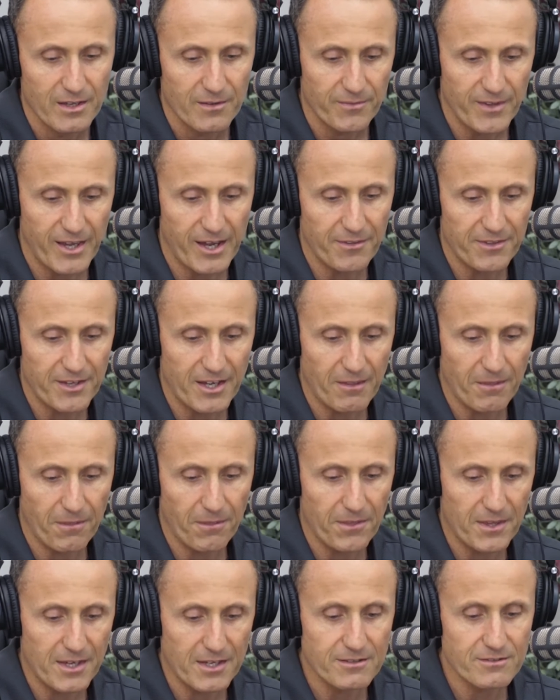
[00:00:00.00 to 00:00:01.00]
Now, the
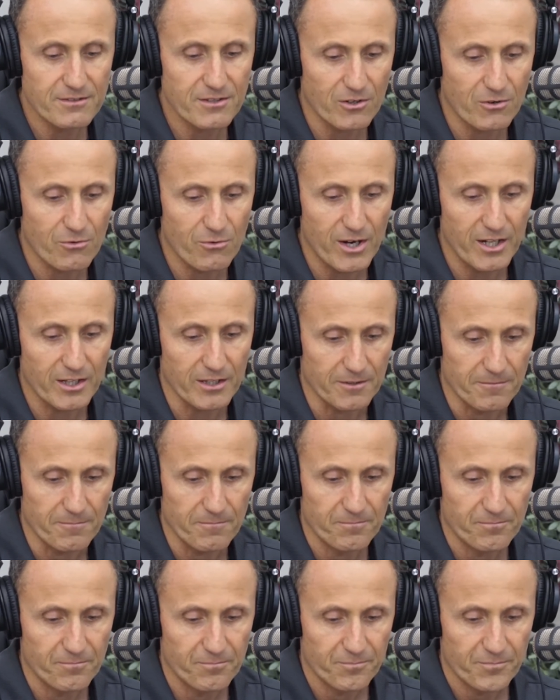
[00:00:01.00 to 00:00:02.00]
other thing is the ghrelin.
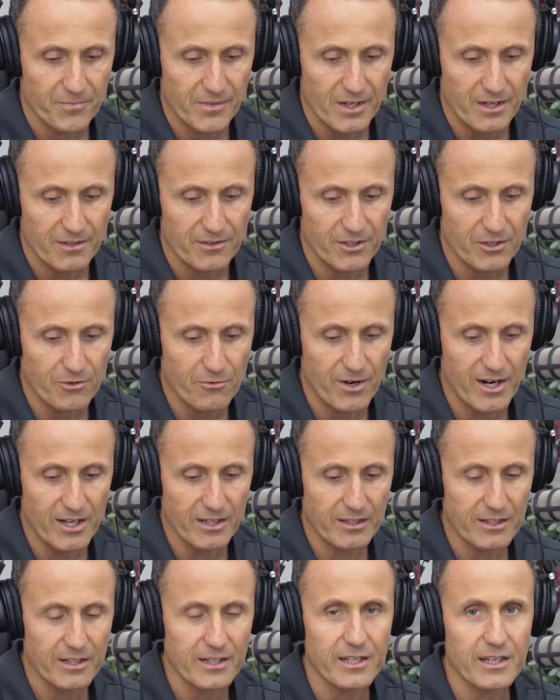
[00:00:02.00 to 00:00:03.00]
The
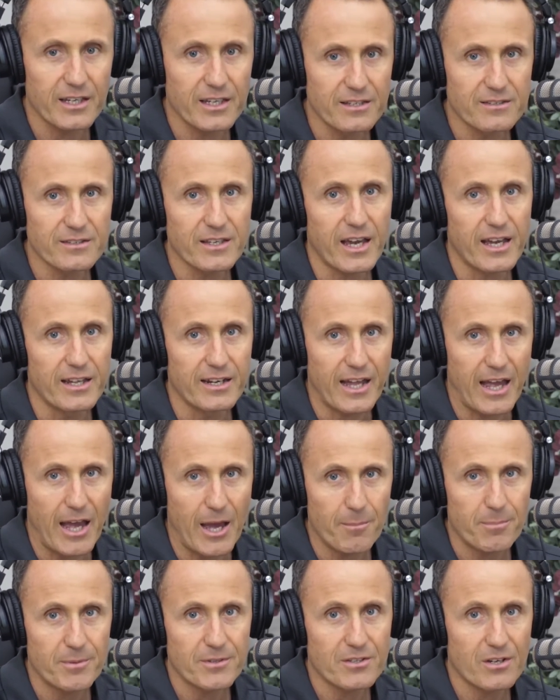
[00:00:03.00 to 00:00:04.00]
ghrelin is an
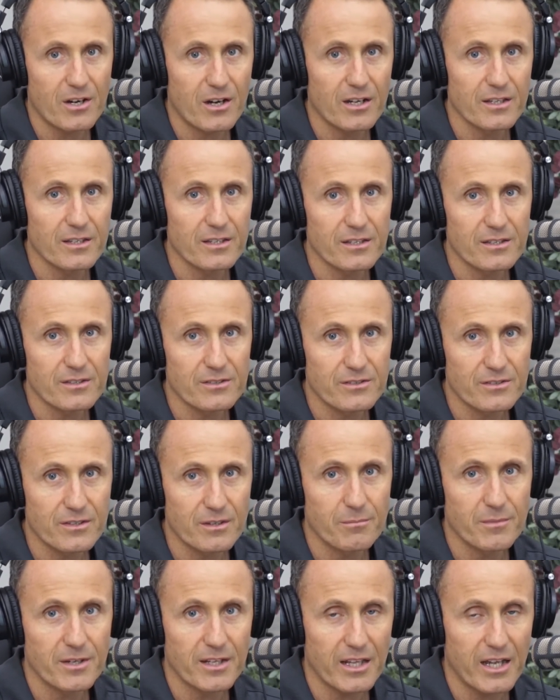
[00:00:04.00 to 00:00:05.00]
appetite
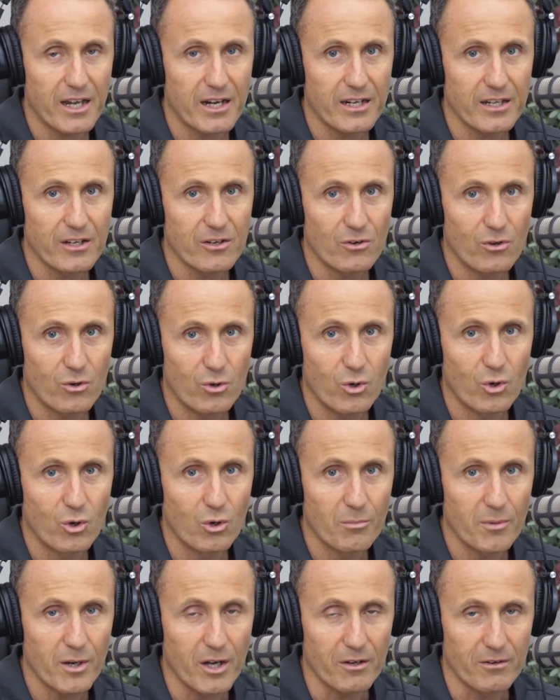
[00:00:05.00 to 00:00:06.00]
stimulating
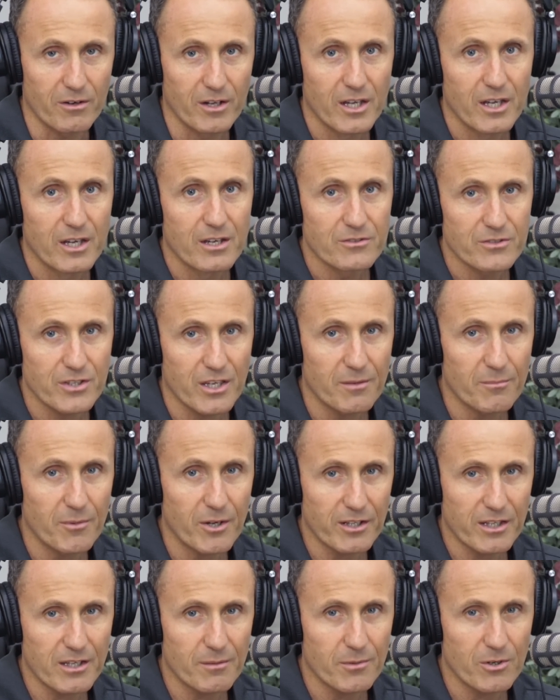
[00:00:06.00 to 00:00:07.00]
hormone. So you
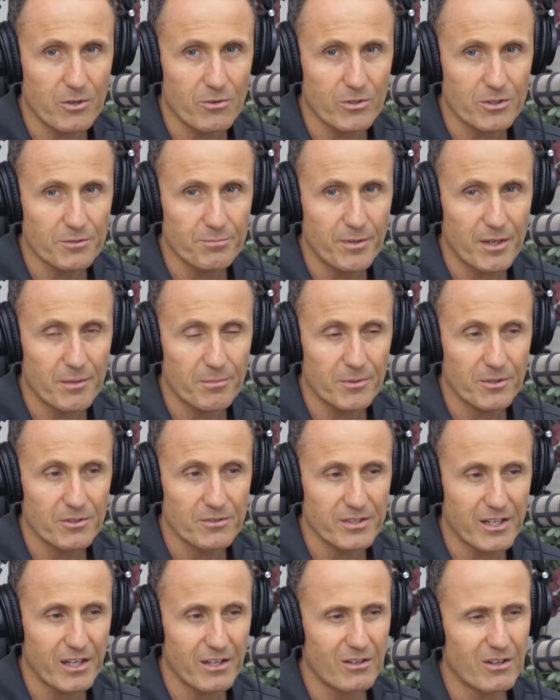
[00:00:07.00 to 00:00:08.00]
might come across people who
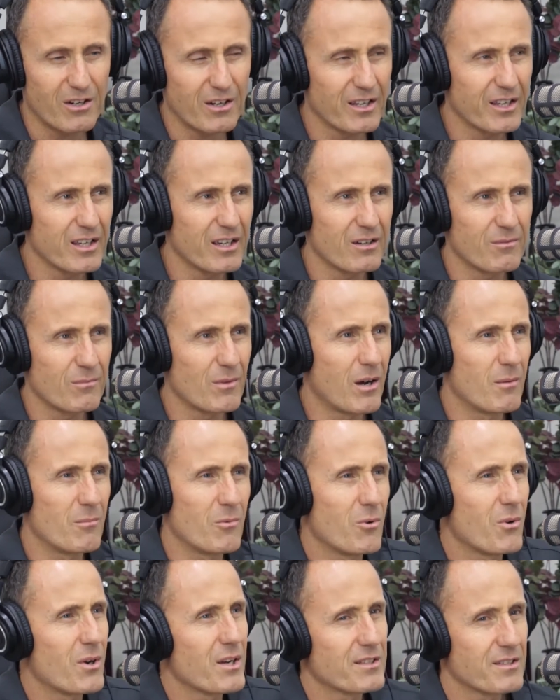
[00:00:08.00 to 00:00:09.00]
say, "Oh, yeah, I'm, I'm,
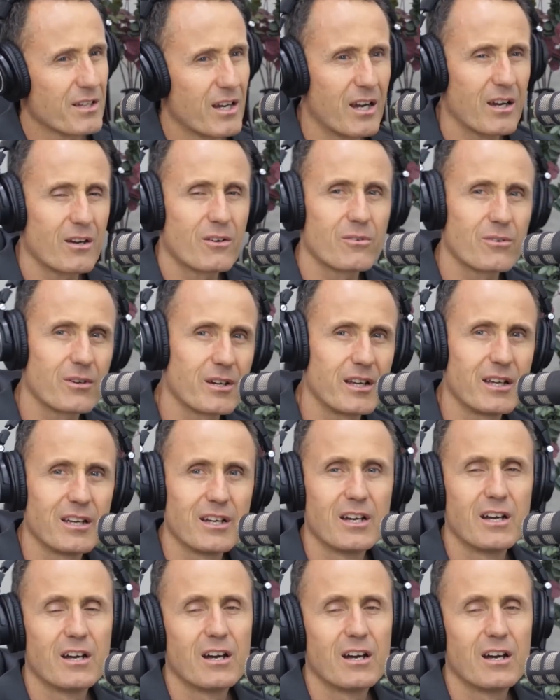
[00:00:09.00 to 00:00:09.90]
always hungry.